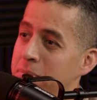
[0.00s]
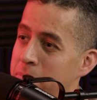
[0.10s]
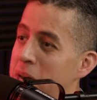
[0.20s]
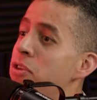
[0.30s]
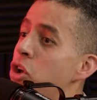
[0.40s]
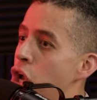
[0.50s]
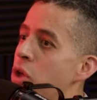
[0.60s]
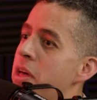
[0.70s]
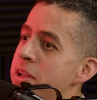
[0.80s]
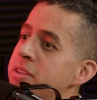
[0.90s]
But if you
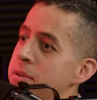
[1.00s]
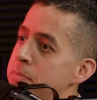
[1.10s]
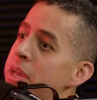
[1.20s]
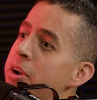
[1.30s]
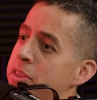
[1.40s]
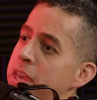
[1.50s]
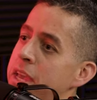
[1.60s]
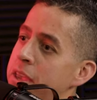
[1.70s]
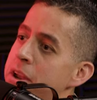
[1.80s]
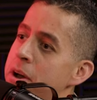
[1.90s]
know that there's a bigger
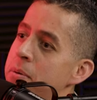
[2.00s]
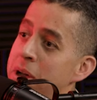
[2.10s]
thing, you know,